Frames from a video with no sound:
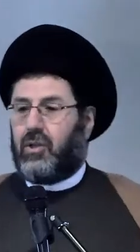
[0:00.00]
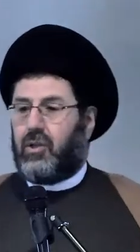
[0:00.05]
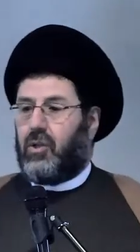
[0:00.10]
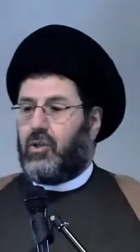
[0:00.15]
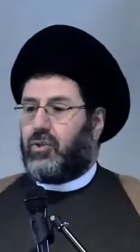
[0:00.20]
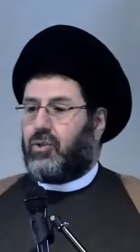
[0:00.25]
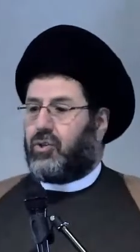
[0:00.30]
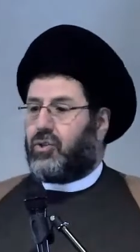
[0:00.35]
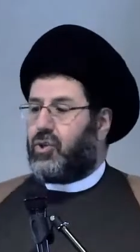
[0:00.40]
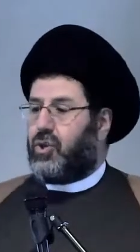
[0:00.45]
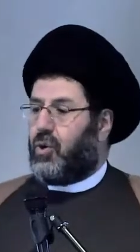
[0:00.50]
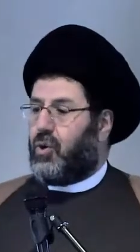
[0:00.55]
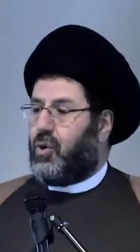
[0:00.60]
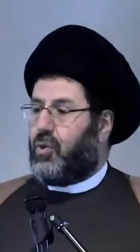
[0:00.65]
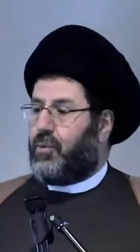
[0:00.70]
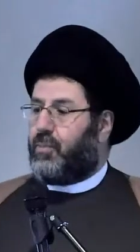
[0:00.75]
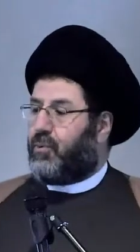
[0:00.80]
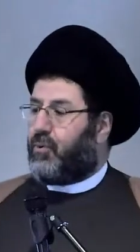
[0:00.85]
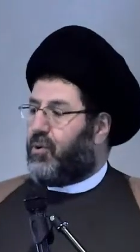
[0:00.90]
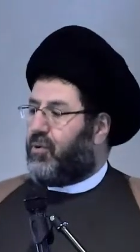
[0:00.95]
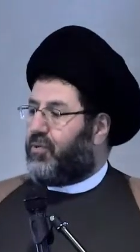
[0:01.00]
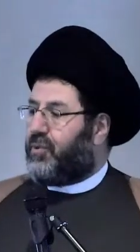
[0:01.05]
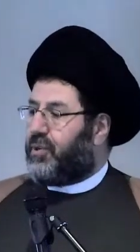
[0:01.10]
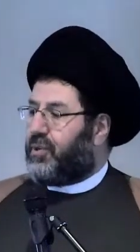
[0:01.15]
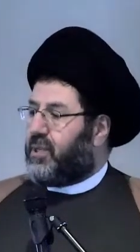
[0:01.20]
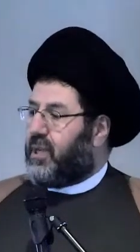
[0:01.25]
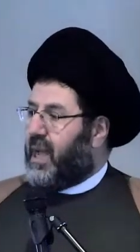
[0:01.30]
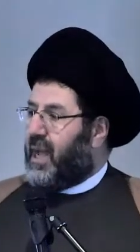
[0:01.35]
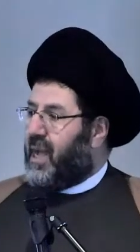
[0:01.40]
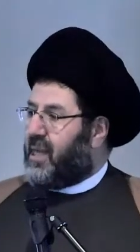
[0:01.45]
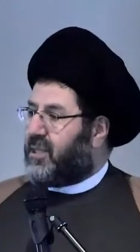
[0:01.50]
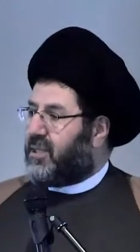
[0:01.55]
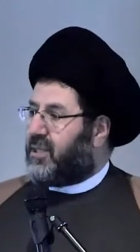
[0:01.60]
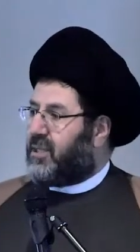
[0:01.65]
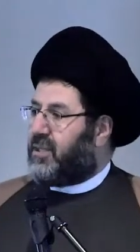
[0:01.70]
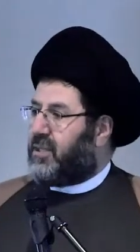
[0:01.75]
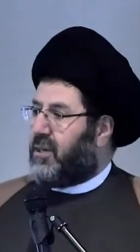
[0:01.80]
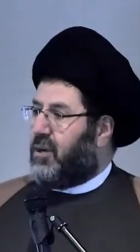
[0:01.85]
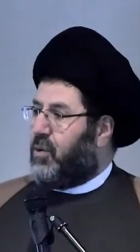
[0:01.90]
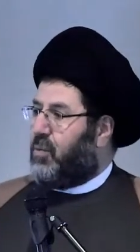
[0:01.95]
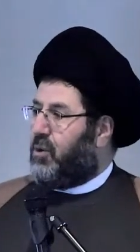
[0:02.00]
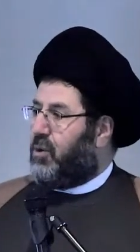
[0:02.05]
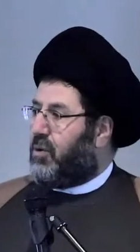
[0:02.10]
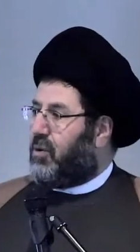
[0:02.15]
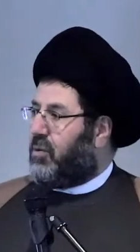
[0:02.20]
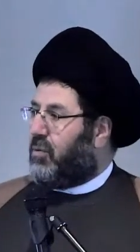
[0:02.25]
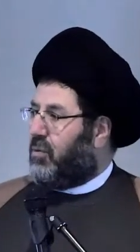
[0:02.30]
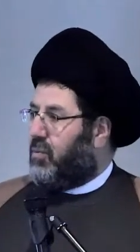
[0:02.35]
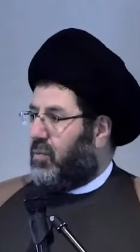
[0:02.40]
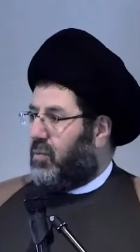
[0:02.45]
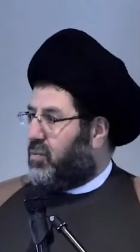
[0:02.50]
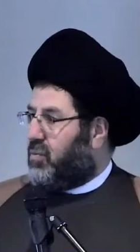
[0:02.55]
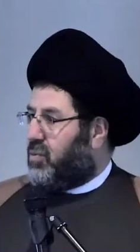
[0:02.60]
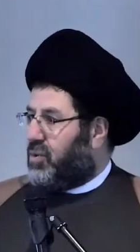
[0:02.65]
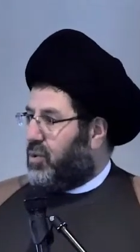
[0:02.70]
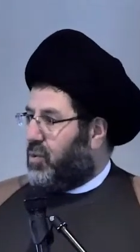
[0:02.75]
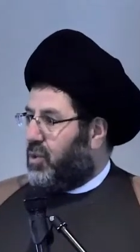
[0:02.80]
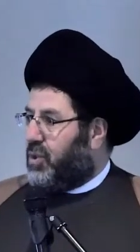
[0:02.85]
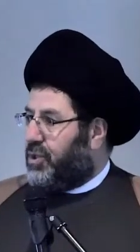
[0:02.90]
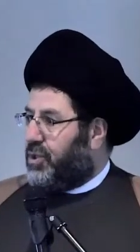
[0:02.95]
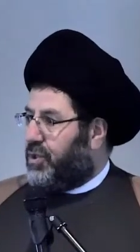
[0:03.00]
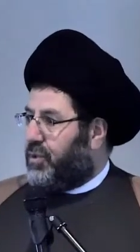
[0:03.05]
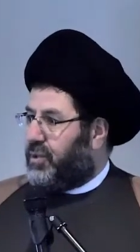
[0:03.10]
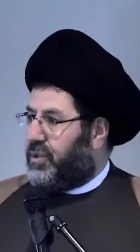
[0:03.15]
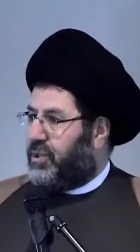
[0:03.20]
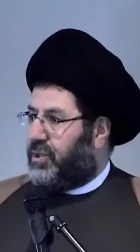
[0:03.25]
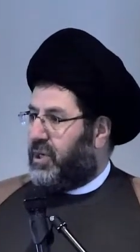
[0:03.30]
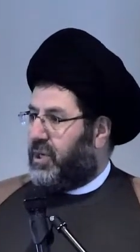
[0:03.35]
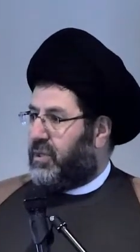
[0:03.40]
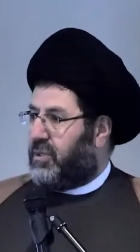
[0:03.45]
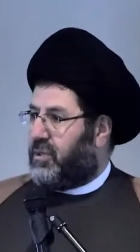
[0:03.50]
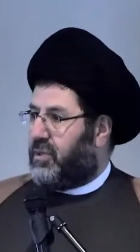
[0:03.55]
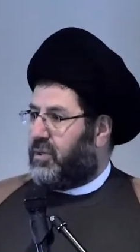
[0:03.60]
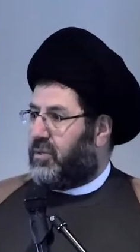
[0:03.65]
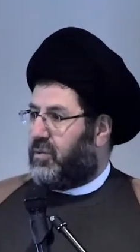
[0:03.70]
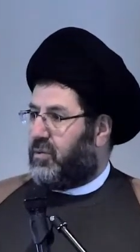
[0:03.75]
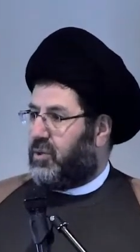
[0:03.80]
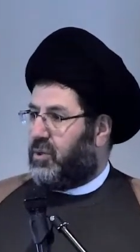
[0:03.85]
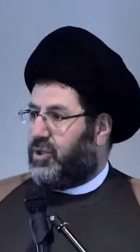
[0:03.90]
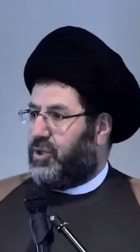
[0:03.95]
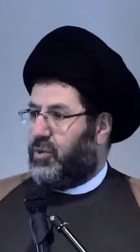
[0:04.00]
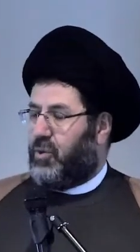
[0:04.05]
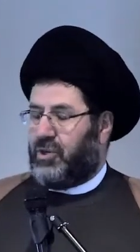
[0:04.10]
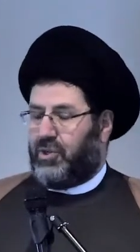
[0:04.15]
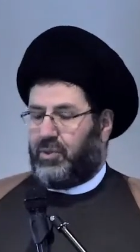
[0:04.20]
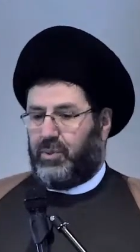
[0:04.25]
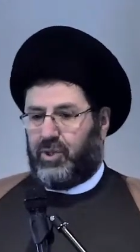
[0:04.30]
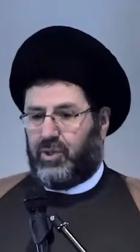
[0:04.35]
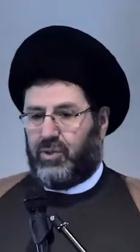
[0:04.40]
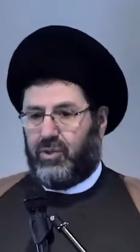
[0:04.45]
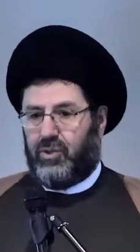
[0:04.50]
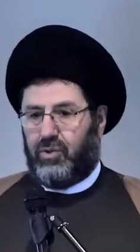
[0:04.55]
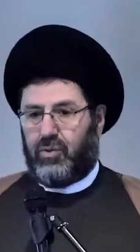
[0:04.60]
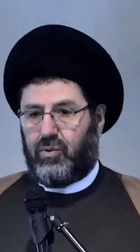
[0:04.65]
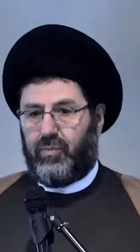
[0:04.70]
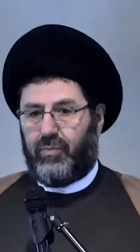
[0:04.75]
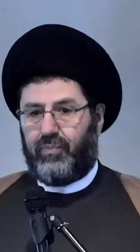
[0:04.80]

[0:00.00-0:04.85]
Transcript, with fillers: So the Prophet asks Omar, So what do you suggest? What do you want me to do?